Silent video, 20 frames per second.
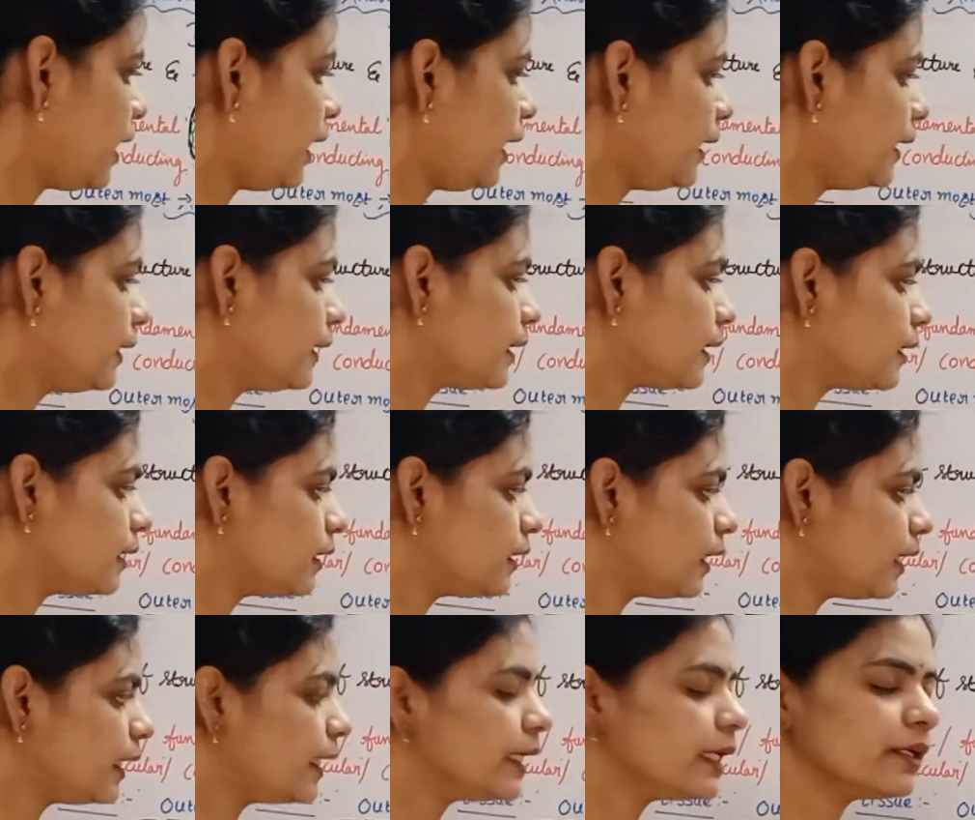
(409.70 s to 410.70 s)
And
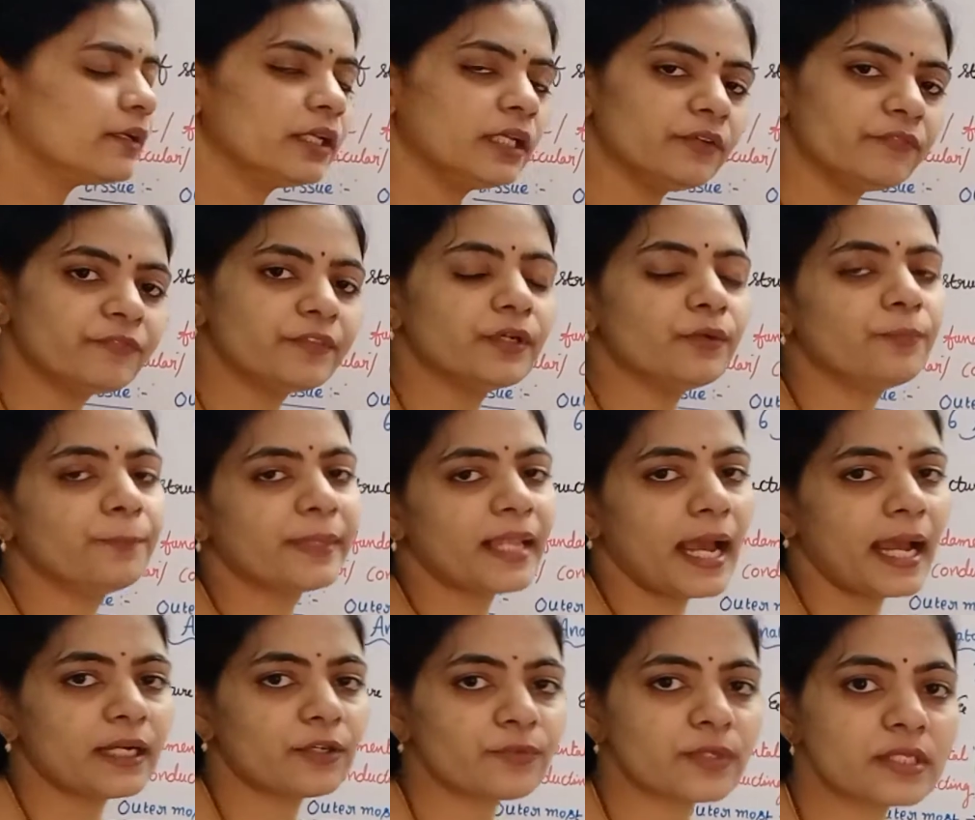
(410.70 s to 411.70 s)
if the
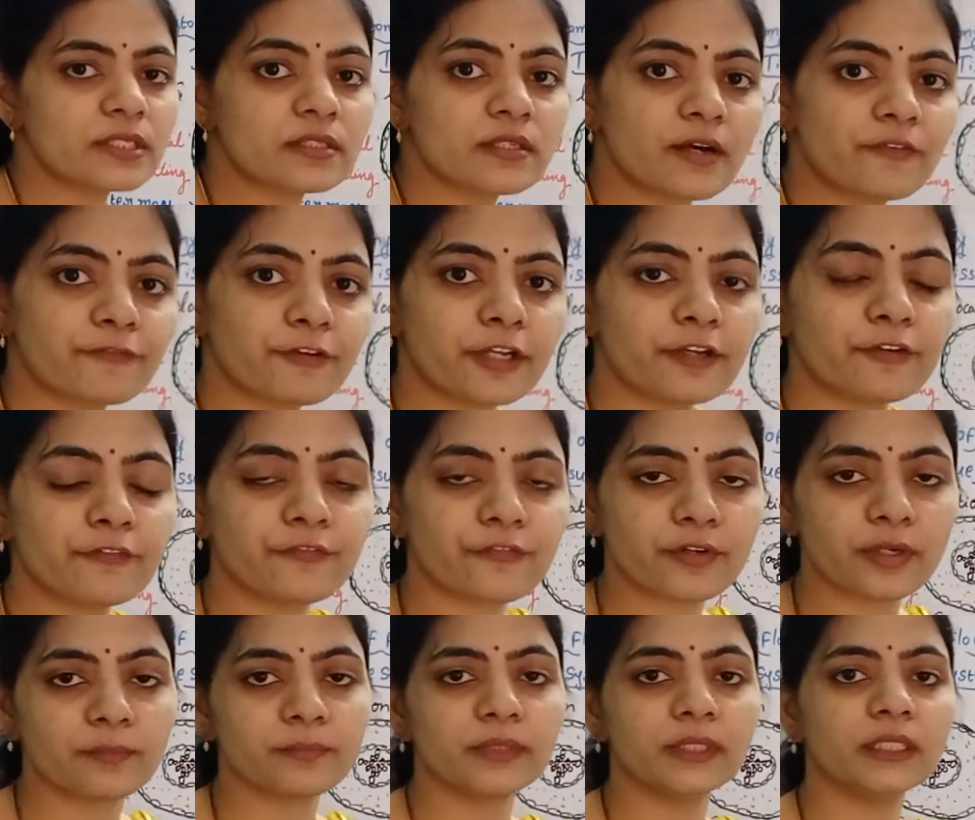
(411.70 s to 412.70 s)
plant was suffering
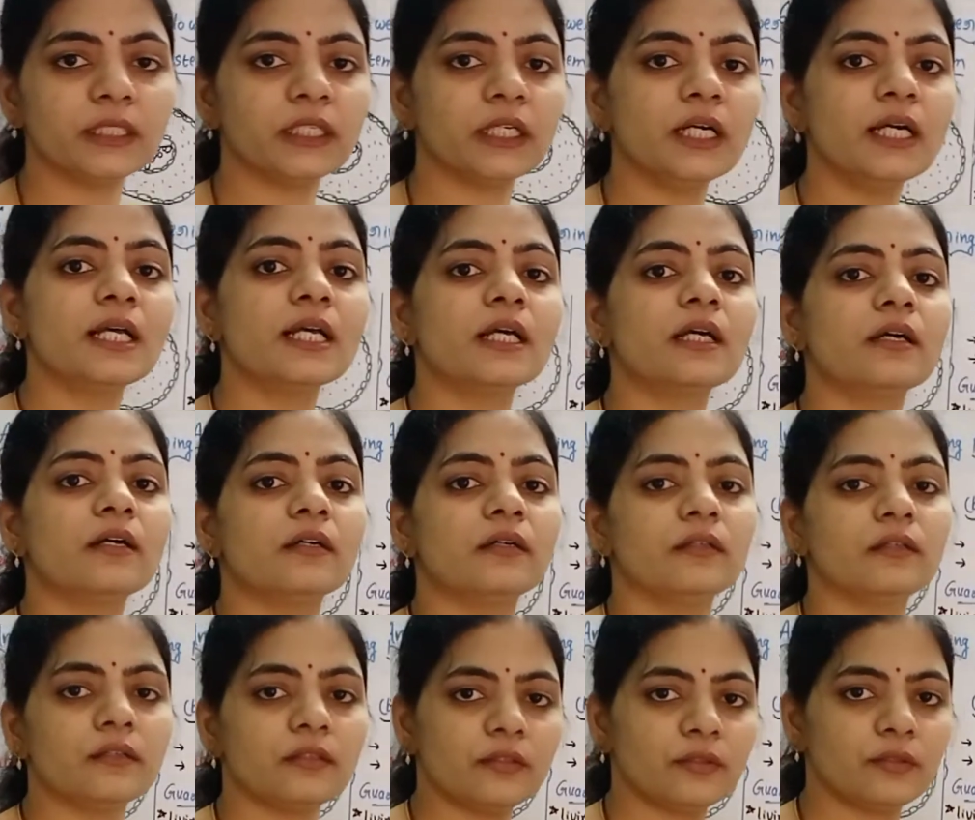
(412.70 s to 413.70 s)
from the
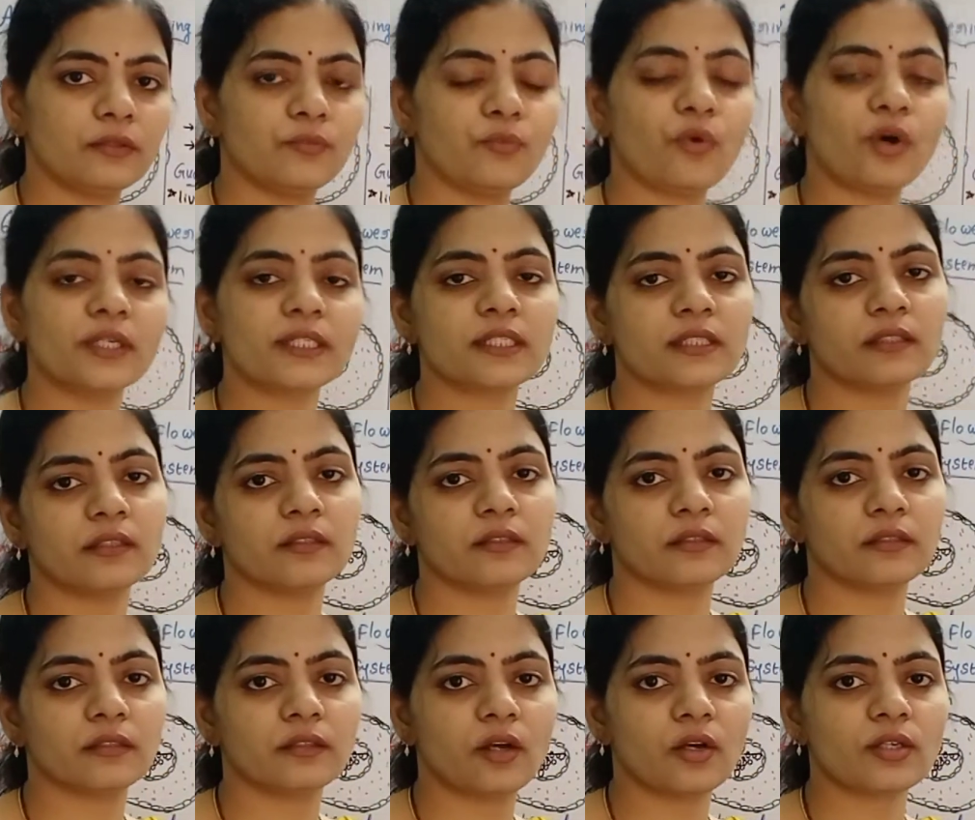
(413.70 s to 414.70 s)

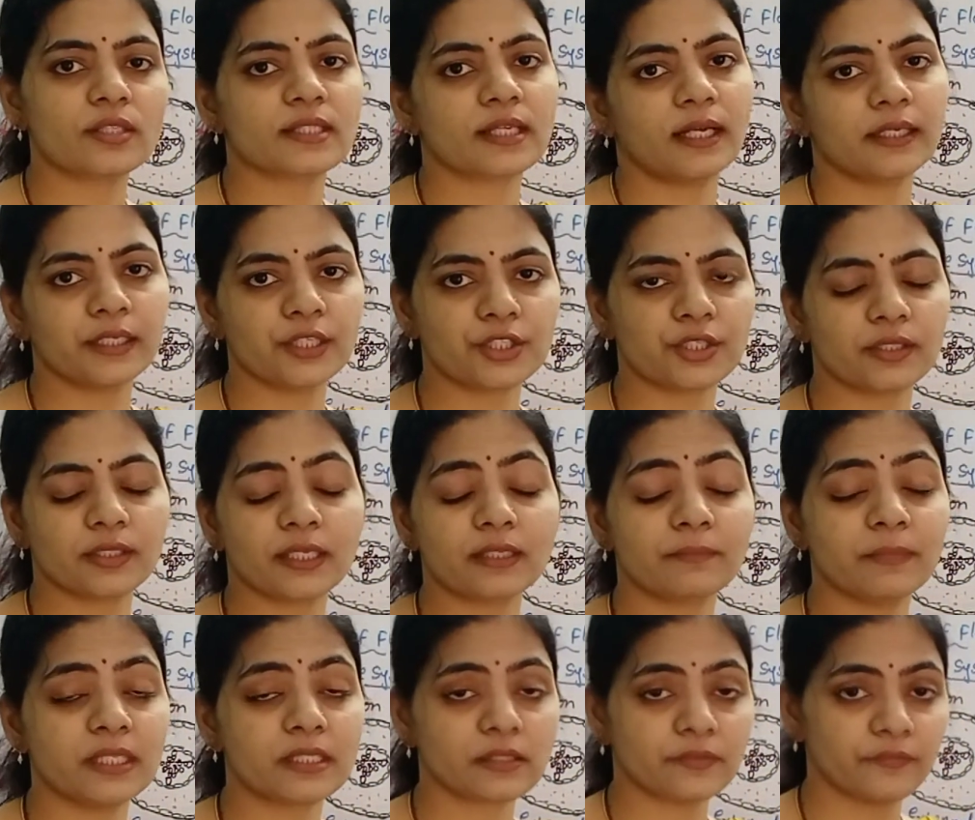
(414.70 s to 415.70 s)
water loss condition, that
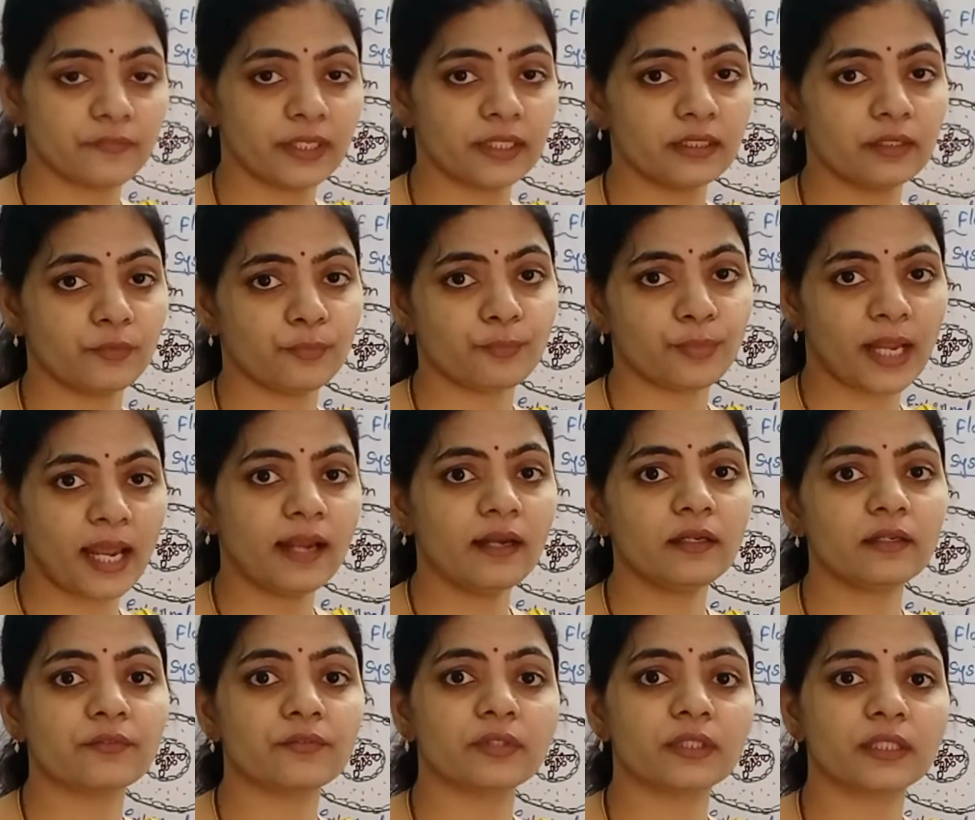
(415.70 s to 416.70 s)
means when the
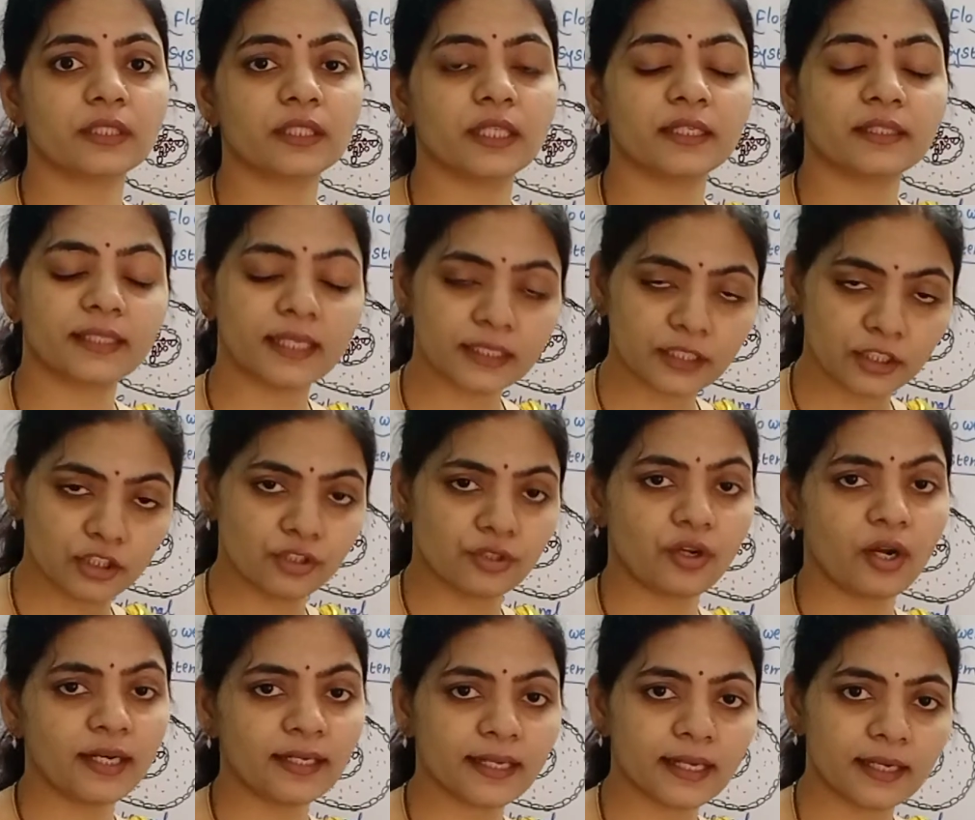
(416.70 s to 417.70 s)
plant that did
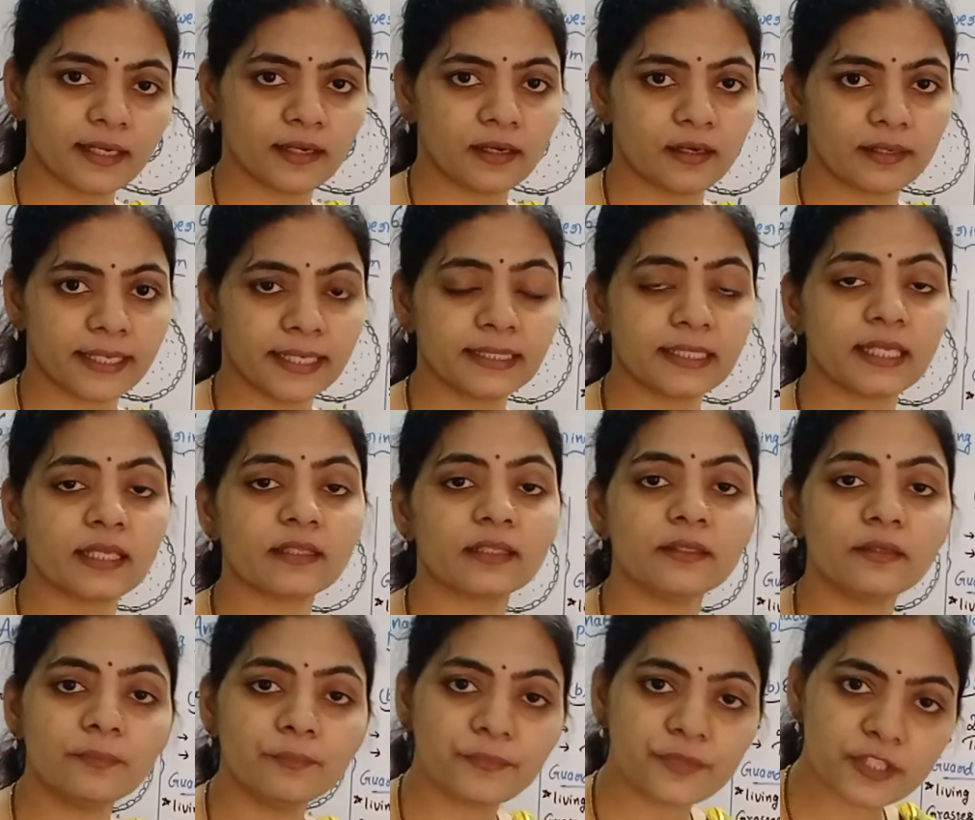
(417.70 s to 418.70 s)
not getting
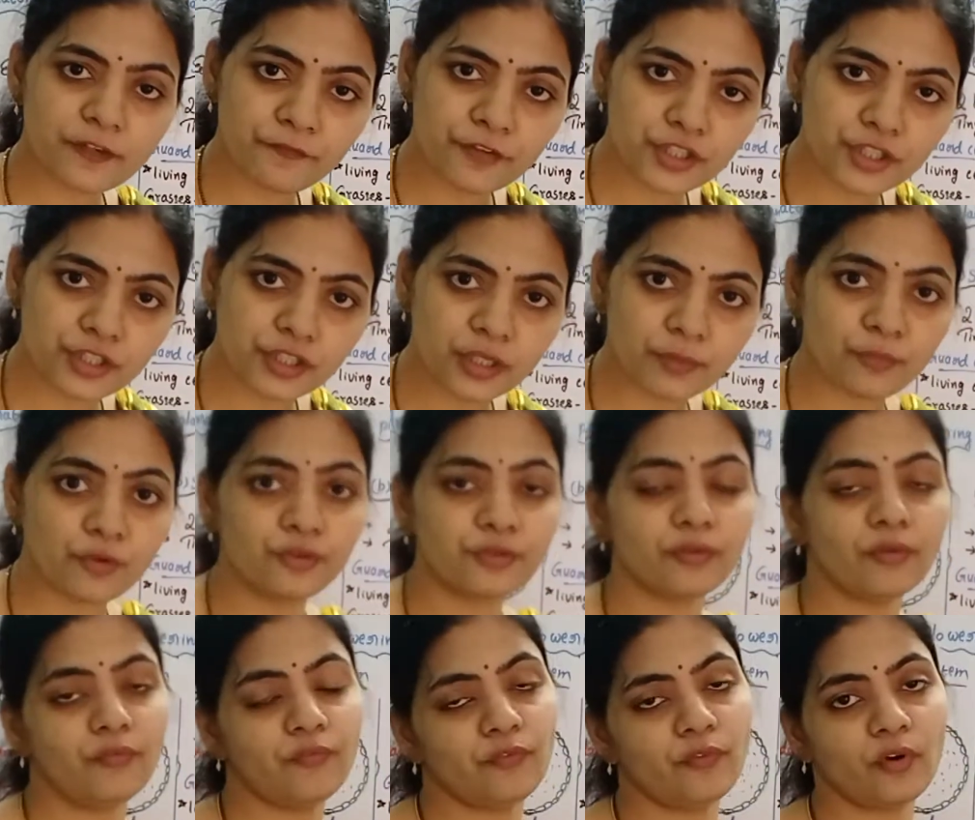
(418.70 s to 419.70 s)
the sufficient amount
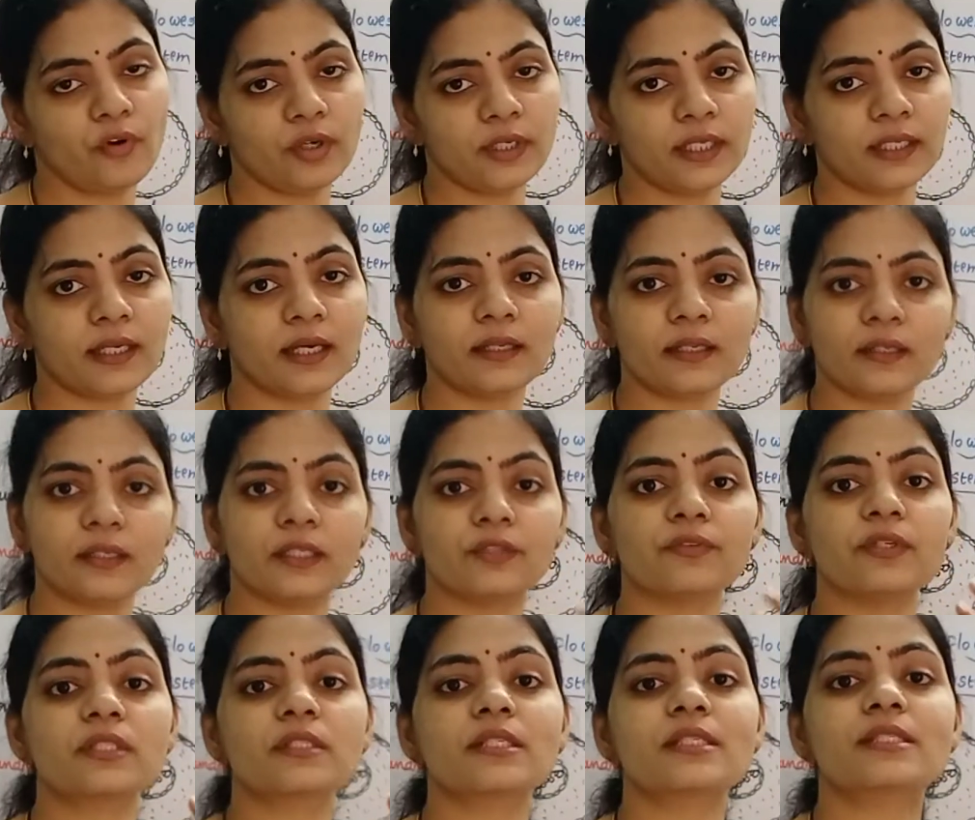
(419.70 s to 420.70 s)
of water, and it
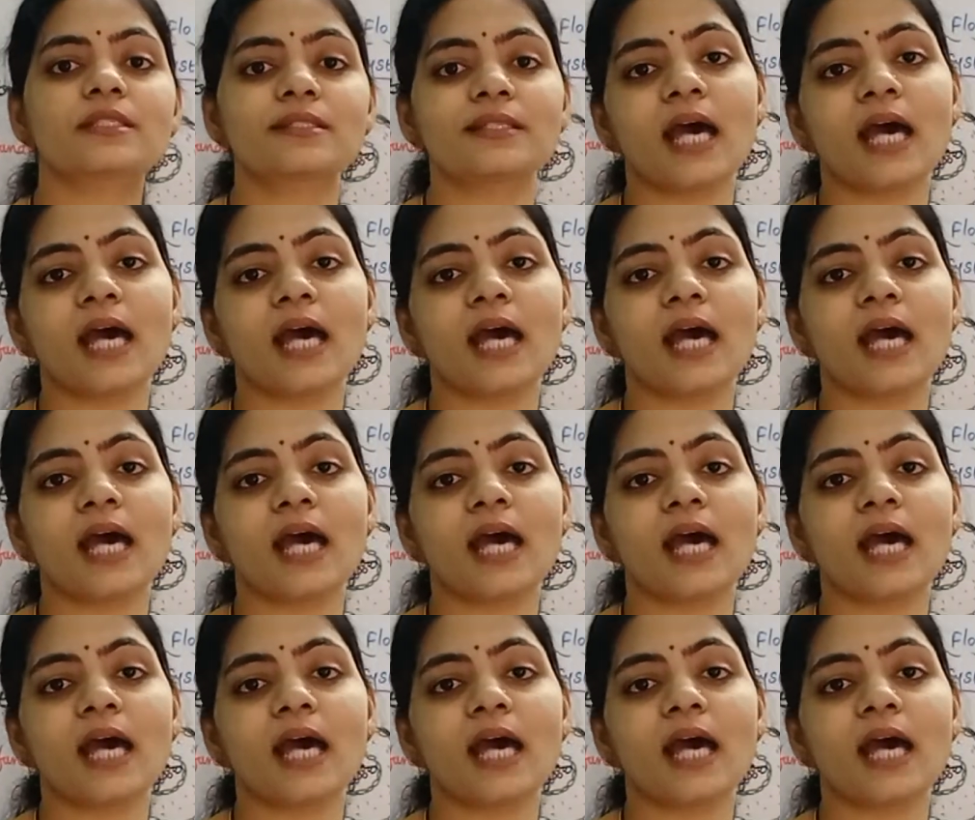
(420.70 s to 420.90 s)
was